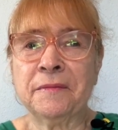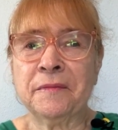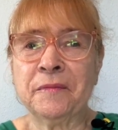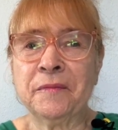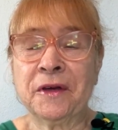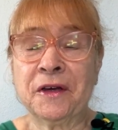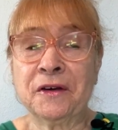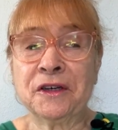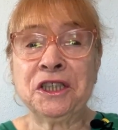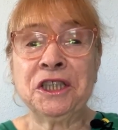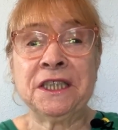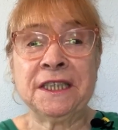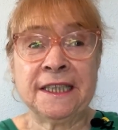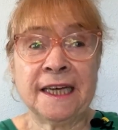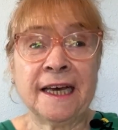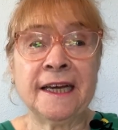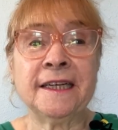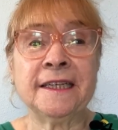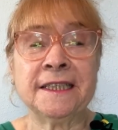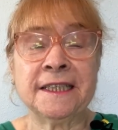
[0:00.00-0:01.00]
because she's
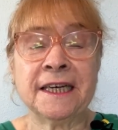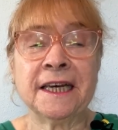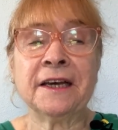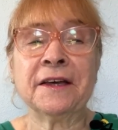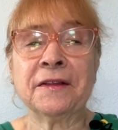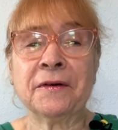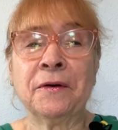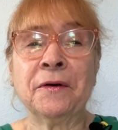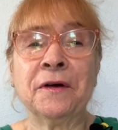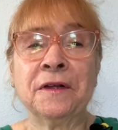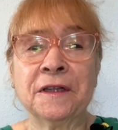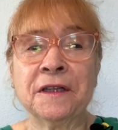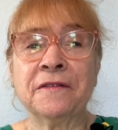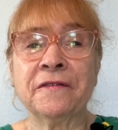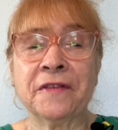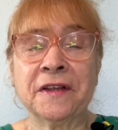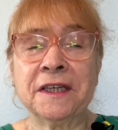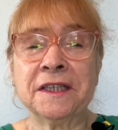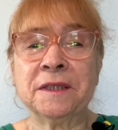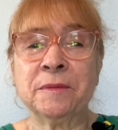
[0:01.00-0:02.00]
editing all
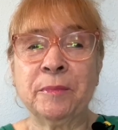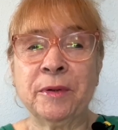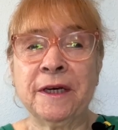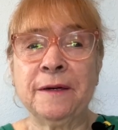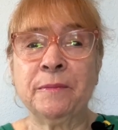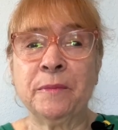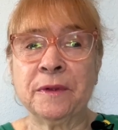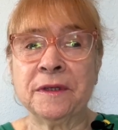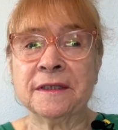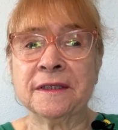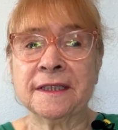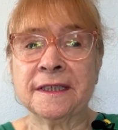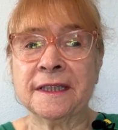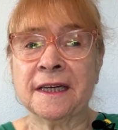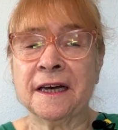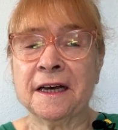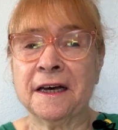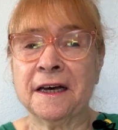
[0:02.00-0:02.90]
of these people's